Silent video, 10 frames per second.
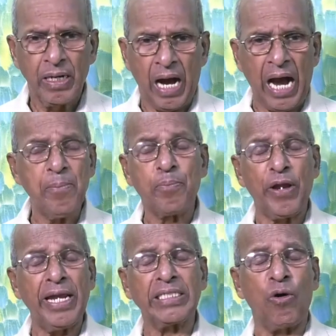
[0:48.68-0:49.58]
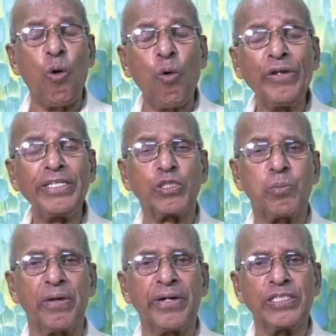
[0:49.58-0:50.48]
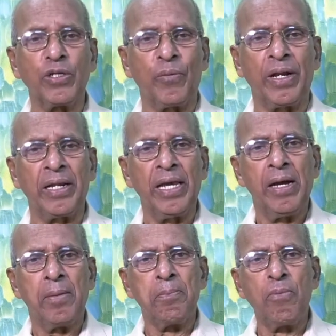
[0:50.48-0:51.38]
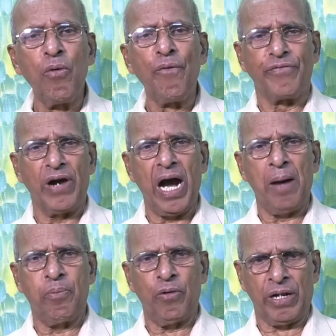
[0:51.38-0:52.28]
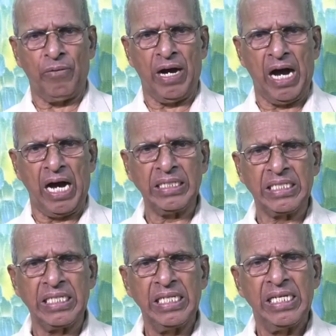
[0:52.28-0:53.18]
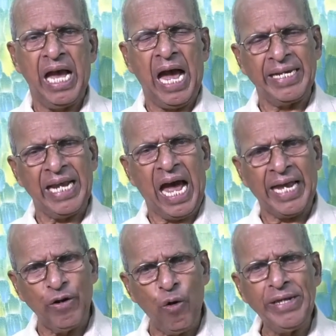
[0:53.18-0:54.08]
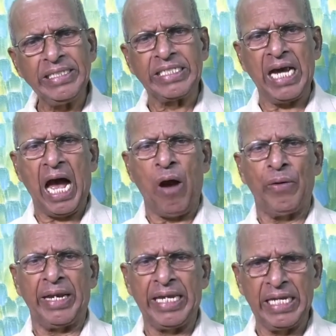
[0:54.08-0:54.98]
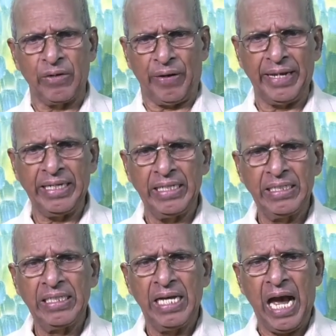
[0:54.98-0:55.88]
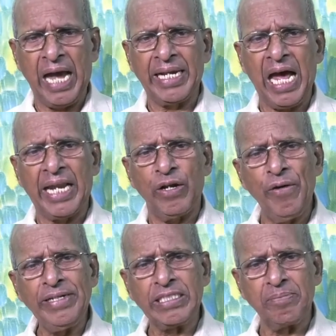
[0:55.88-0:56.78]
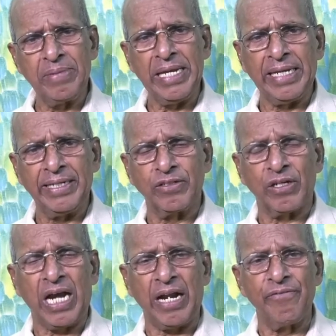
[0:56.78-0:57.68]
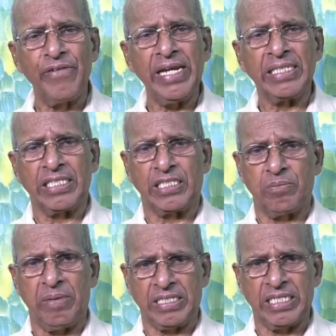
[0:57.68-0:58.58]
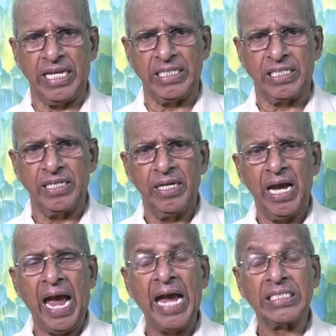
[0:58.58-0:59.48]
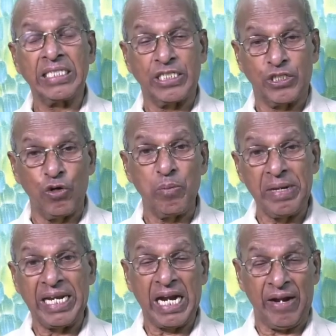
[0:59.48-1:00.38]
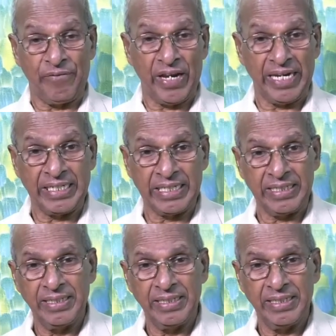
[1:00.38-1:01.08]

I pray the Holy Spirit will move upon our hearts and anoint our hearing and anoint me to convey this message as it should be conveyed.